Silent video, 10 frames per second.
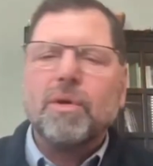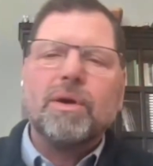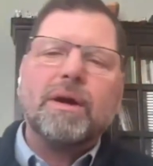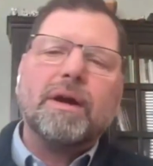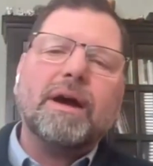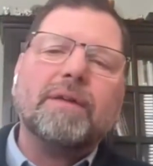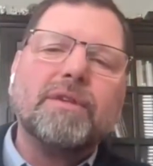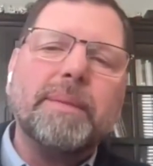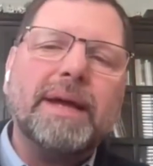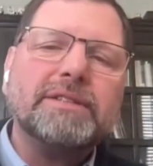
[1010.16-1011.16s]

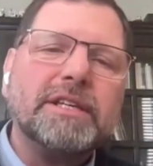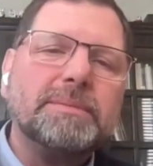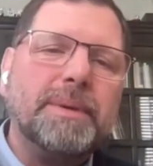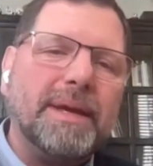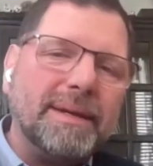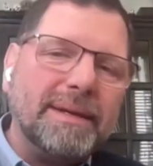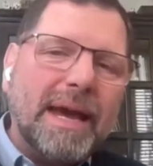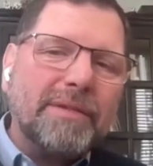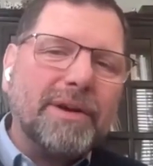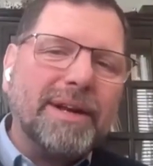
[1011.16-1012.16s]
from SSP.
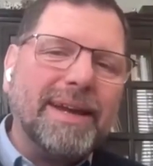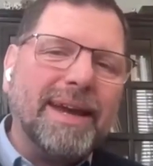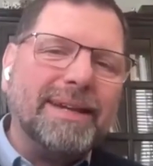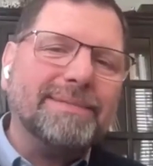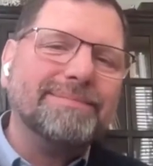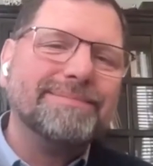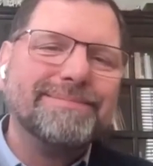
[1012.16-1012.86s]
Have a great day.